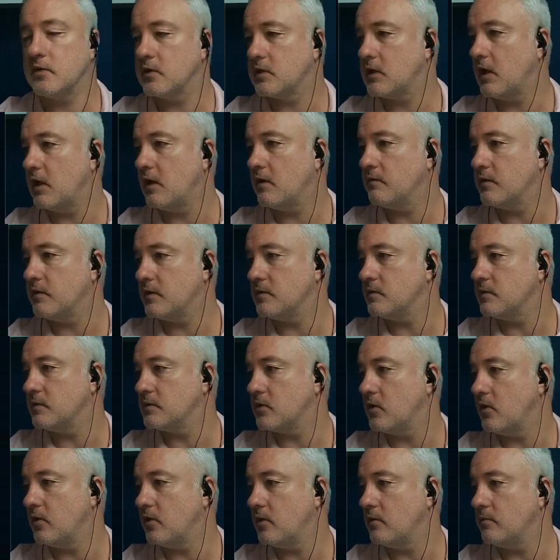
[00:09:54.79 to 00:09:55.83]
Okay, if that's
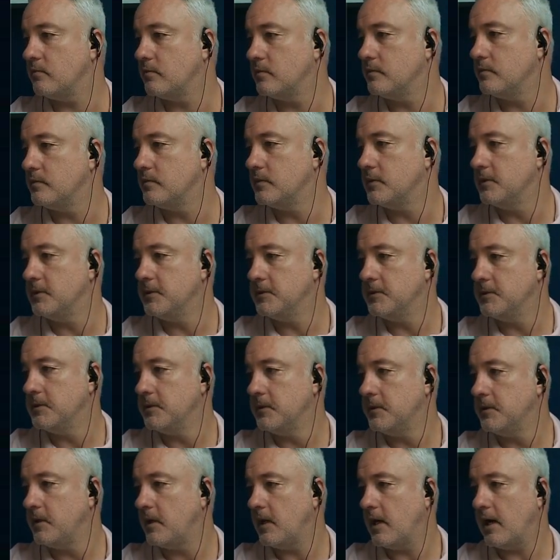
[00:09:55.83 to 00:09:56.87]
what's going
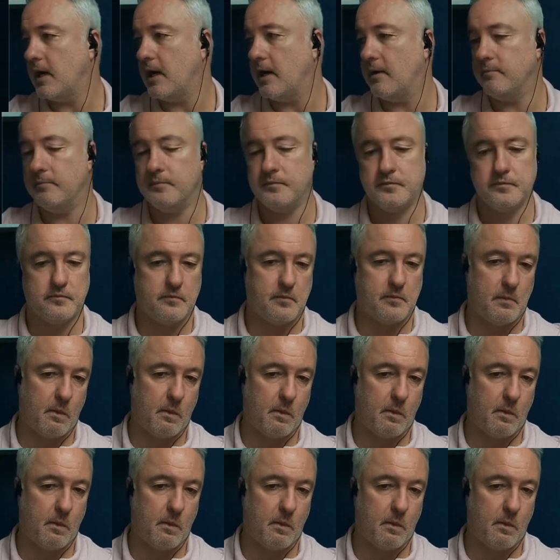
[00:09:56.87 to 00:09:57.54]
on.